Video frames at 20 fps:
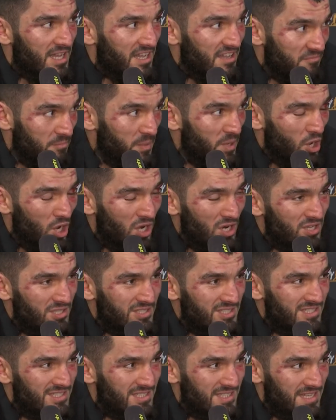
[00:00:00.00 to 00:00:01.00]
if be
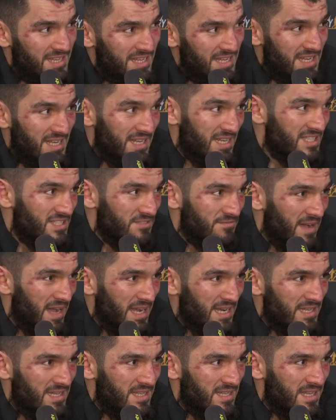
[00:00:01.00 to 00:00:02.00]
honest, in this
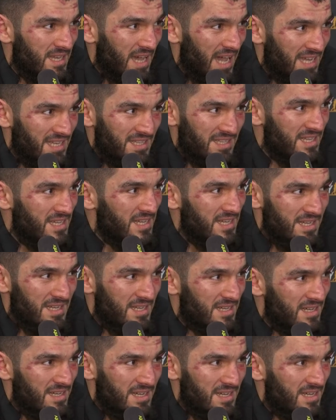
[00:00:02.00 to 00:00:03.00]
fight, I think
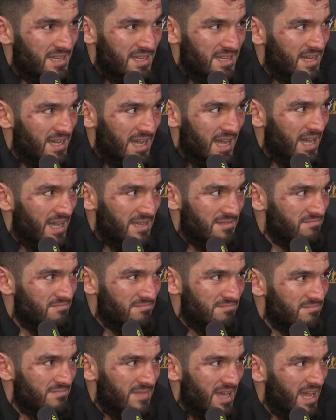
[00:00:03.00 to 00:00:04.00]
uh, I
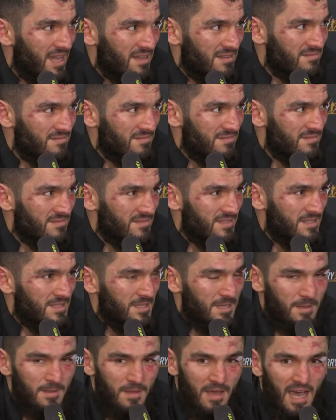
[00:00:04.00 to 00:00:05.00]
I
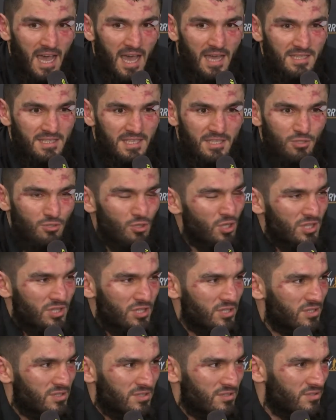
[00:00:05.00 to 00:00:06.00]
I did not
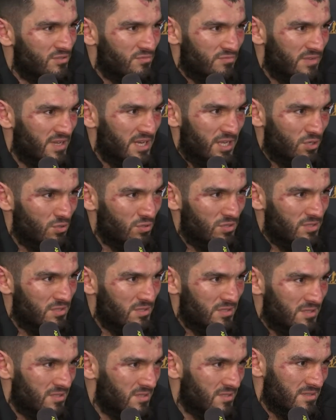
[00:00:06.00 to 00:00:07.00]
very
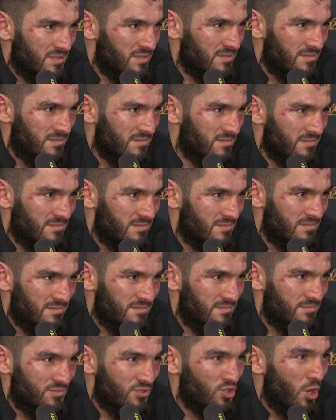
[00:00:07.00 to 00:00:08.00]
good uh,
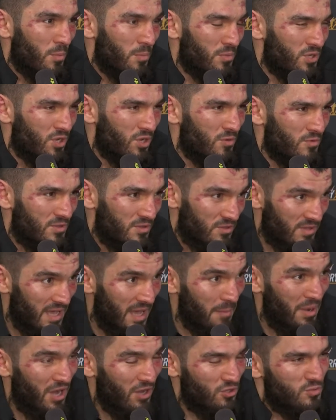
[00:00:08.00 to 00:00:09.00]
job. You know
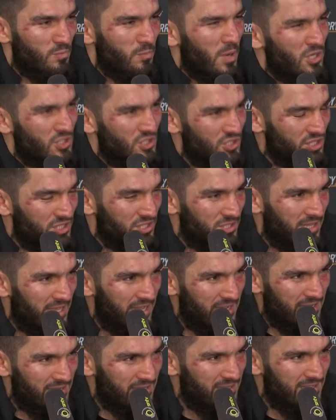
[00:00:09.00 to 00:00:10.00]
about punches,
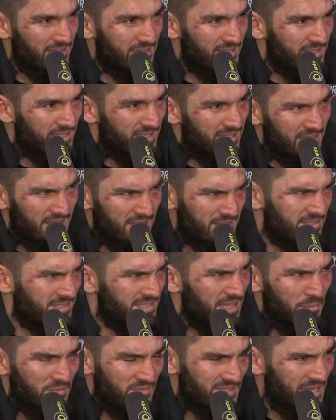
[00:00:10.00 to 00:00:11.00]
like it's
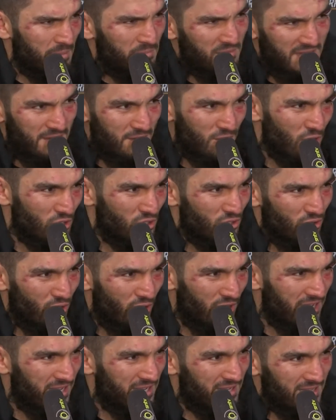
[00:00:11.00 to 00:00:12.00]
some something not
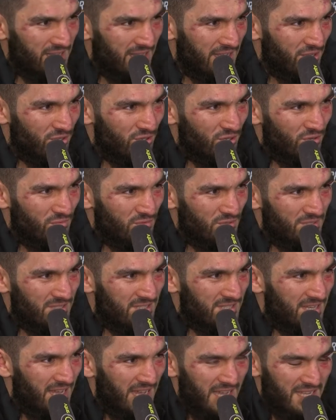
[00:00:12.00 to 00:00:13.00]
going. Like you know,
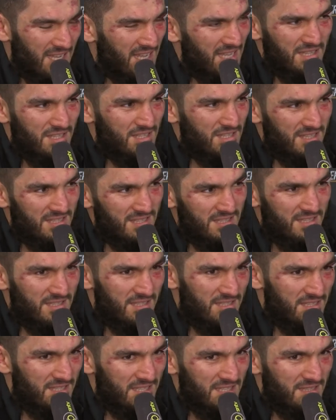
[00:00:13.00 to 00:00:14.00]
I can't
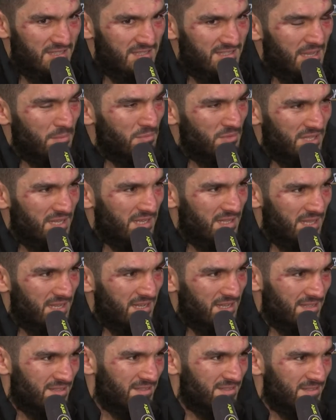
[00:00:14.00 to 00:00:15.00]
did something
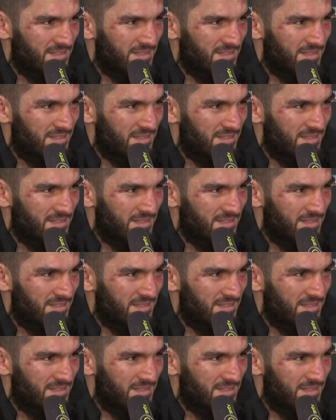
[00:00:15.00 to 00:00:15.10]
like